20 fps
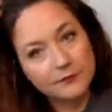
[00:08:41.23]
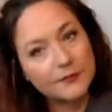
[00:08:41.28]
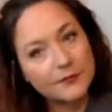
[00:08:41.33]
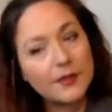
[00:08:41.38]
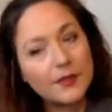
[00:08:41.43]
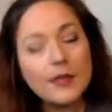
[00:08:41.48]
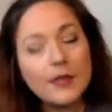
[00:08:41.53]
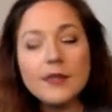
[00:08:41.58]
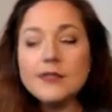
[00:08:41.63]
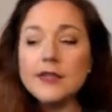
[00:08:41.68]

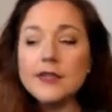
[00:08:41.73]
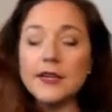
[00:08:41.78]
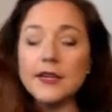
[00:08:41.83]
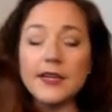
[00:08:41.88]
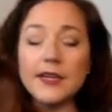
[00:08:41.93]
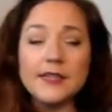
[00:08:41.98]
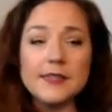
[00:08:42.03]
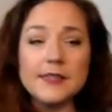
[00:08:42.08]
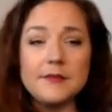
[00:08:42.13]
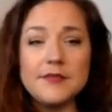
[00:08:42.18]
Sorry guys,
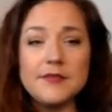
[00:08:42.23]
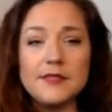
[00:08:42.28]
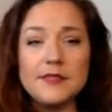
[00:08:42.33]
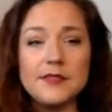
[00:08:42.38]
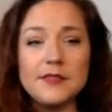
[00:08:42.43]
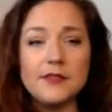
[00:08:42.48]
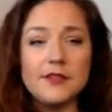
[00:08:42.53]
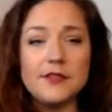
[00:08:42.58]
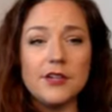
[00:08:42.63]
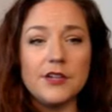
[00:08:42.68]
I'm still
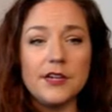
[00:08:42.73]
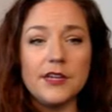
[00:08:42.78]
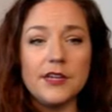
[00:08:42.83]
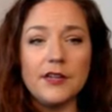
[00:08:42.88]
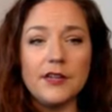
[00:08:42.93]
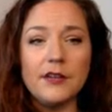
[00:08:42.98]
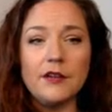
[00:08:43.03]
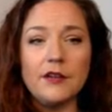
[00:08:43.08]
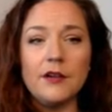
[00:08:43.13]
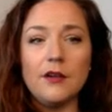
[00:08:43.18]
trying to get
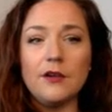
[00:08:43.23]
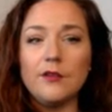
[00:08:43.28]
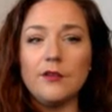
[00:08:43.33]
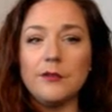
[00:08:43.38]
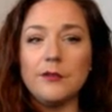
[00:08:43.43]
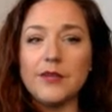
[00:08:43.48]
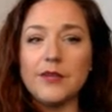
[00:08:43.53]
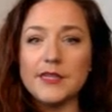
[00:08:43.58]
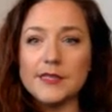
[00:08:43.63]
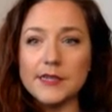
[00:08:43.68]
over being
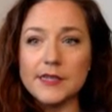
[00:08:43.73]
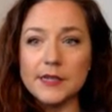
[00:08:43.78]
sick.